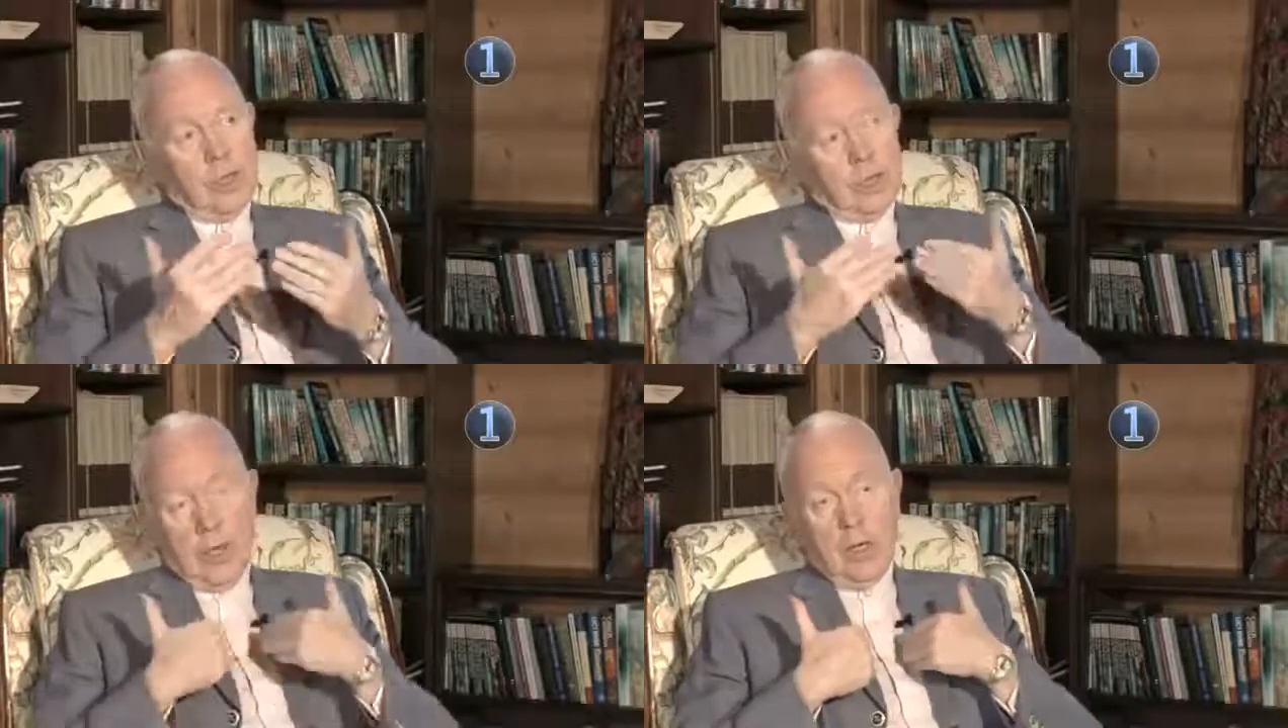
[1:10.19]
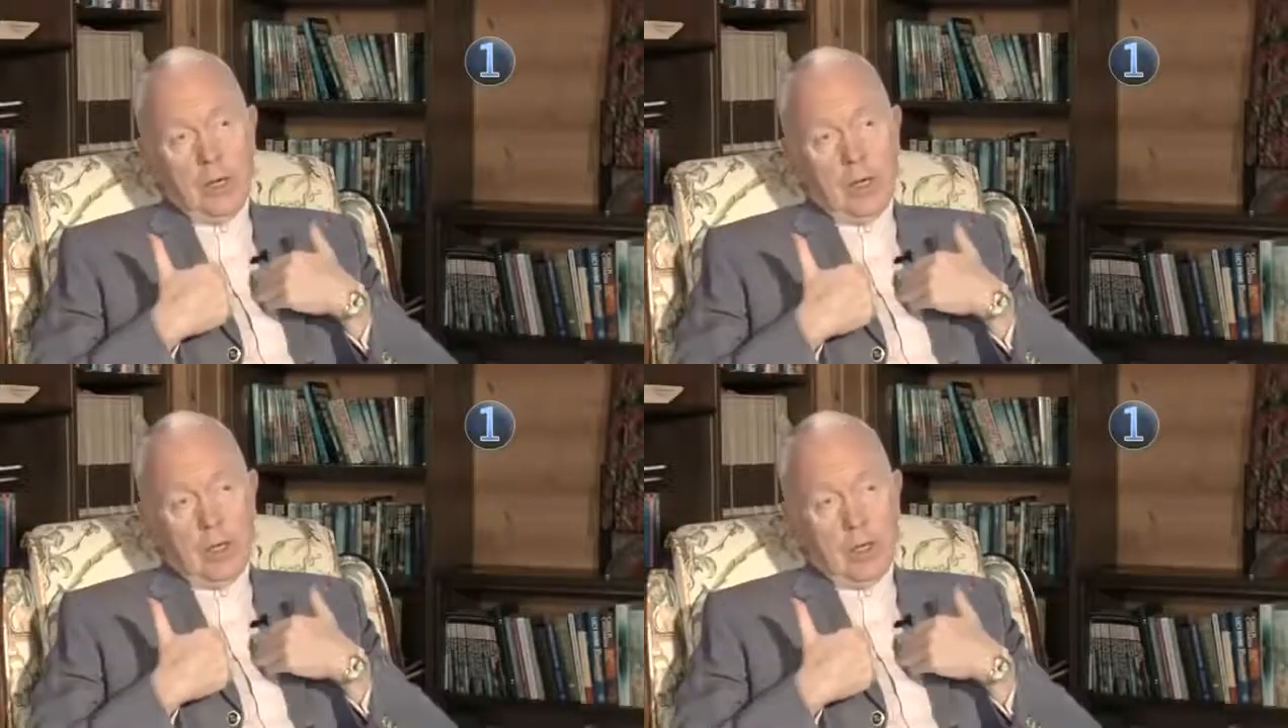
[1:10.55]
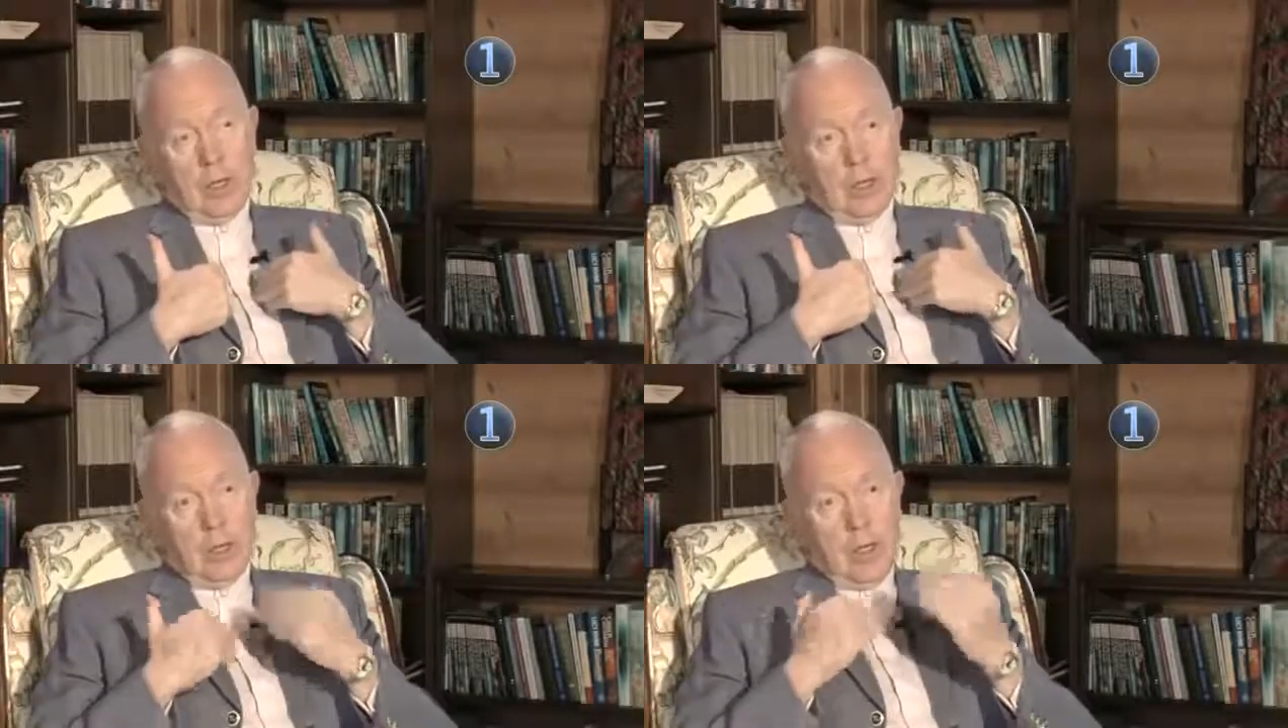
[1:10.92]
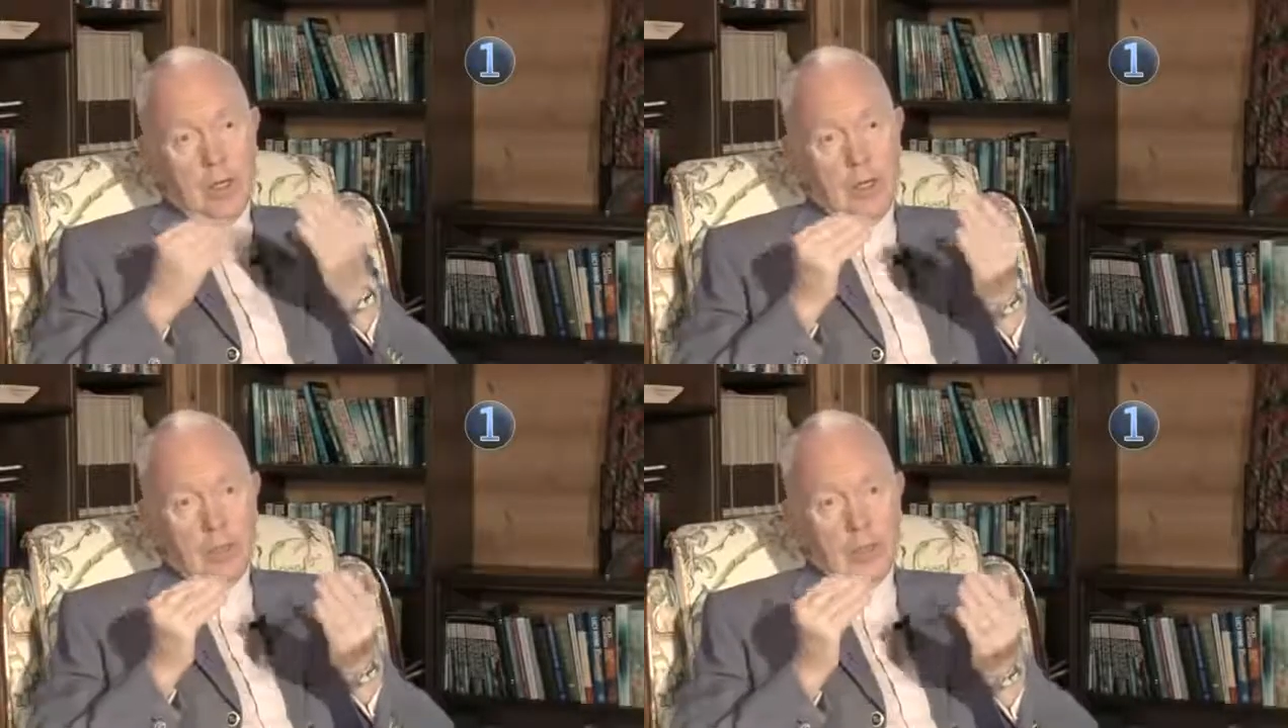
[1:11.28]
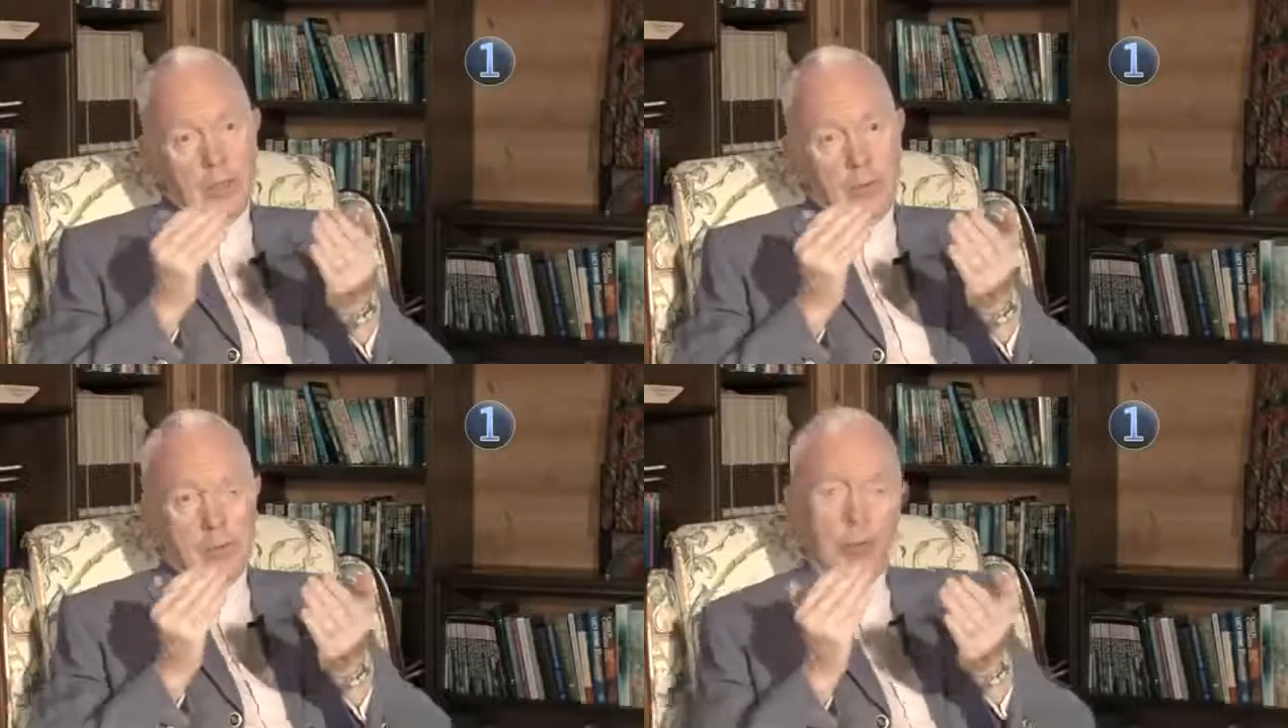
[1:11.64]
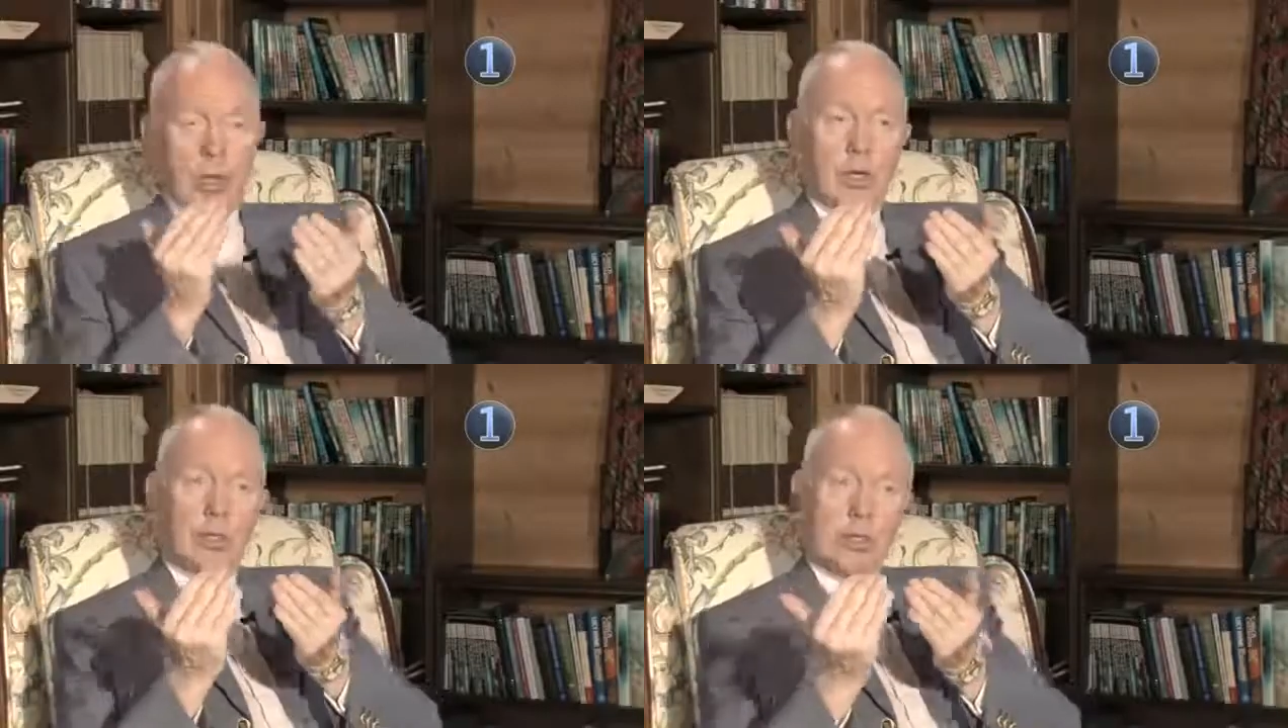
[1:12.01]
as I realized, has
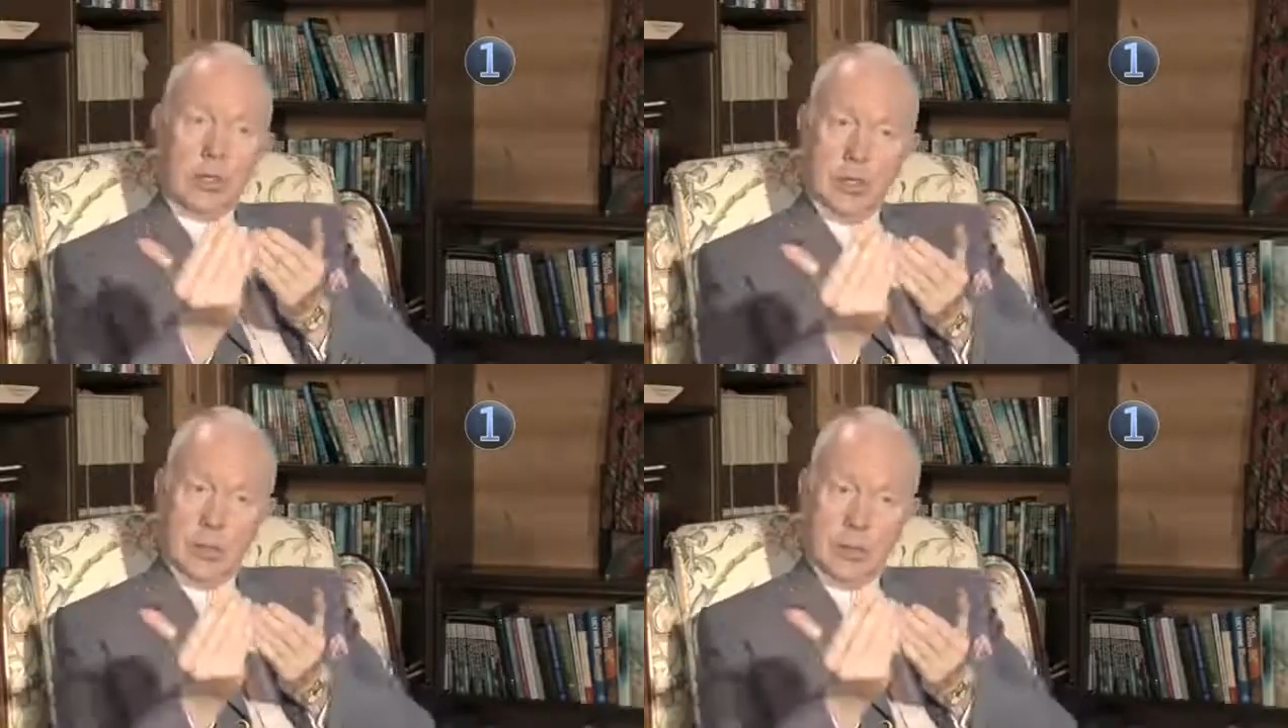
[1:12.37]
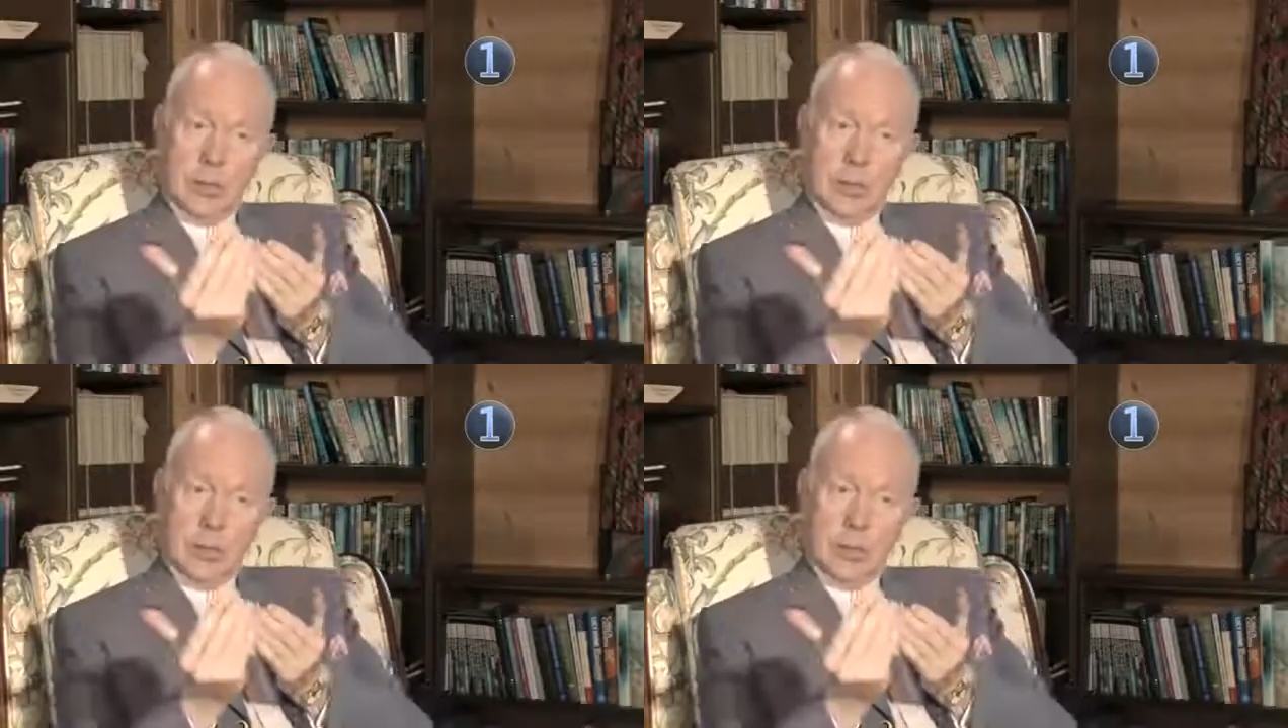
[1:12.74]
priorities.